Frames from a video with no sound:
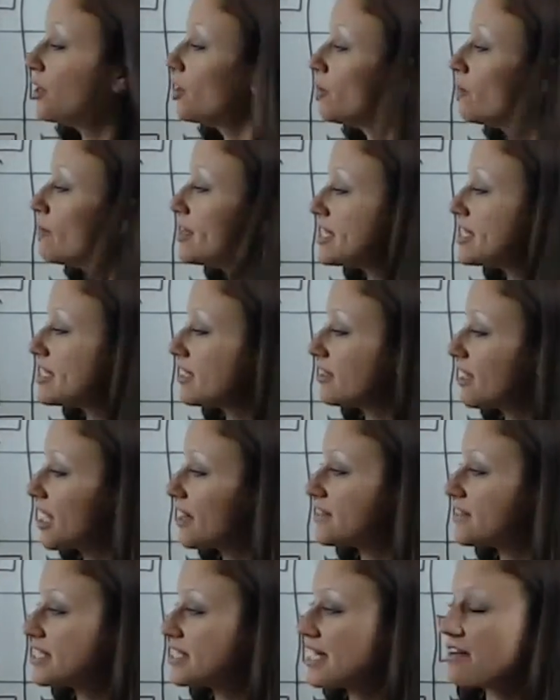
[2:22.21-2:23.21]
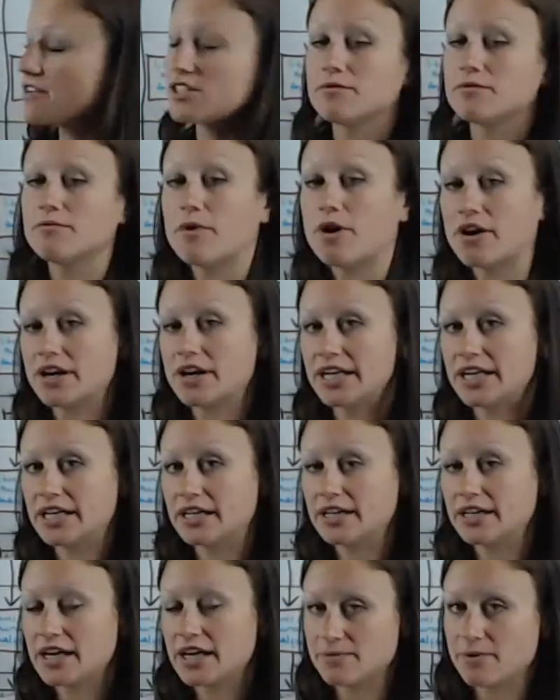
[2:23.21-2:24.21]
We see a lot of sales and
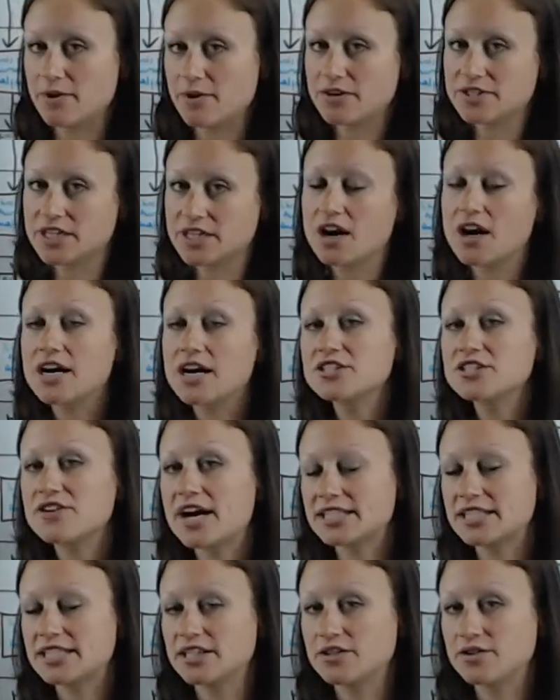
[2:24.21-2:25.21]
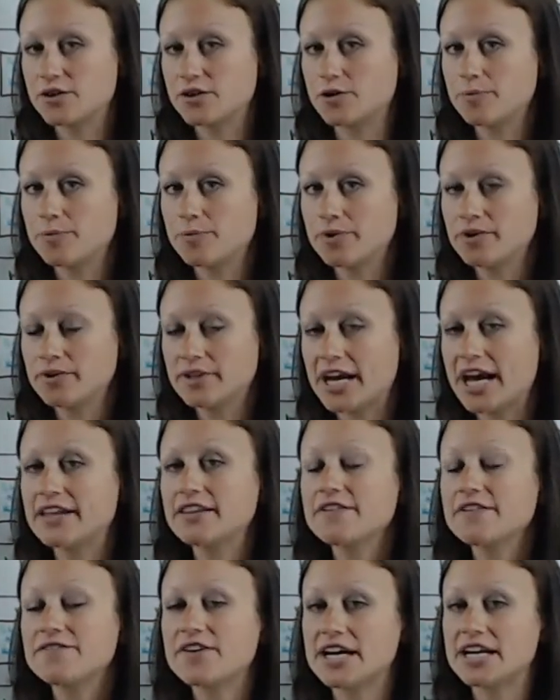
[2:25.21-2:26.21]
marketing, as well as the contracting group and
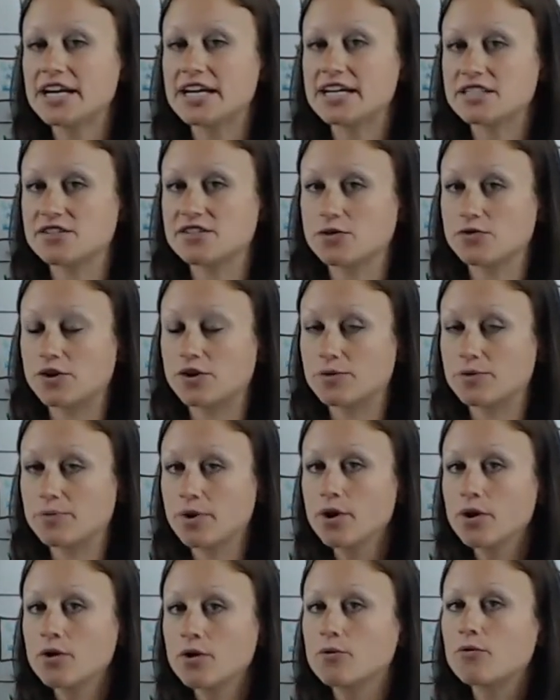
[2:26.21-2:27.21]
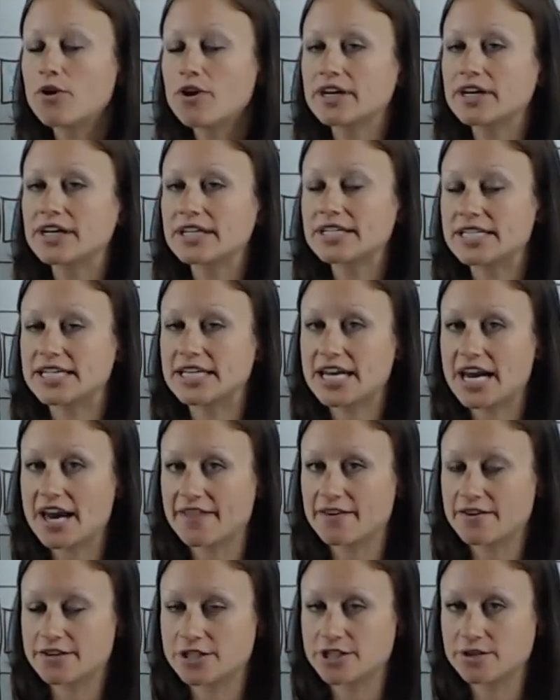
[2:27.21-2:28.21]
the finance group working
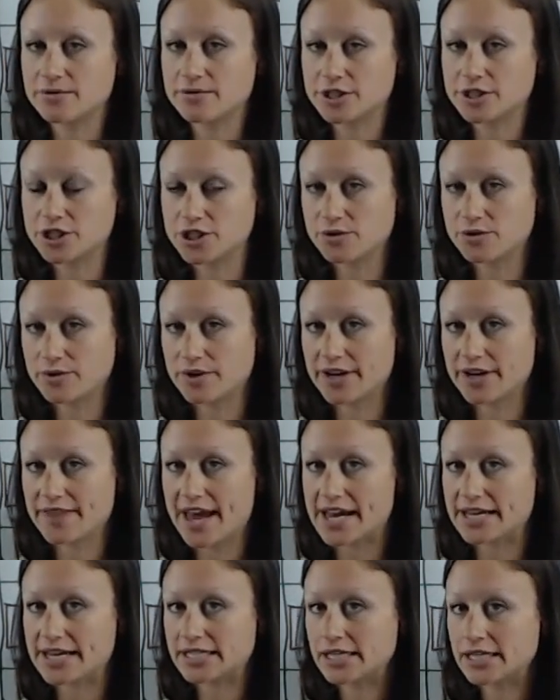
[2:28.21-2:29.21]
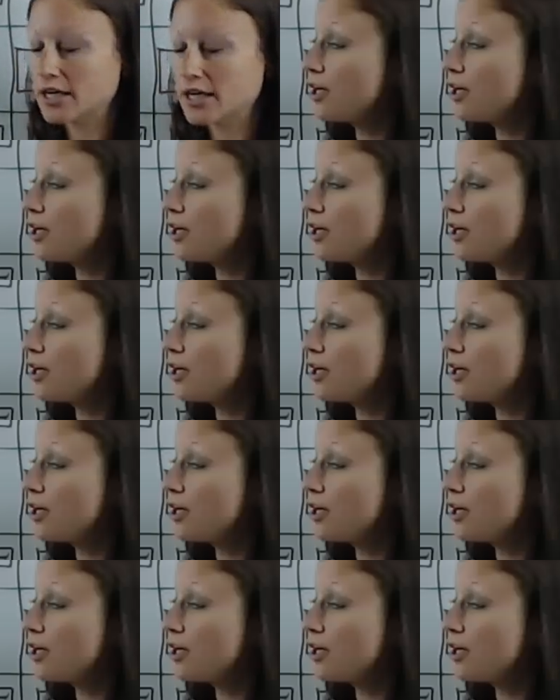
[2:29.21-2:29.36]
together to ensure that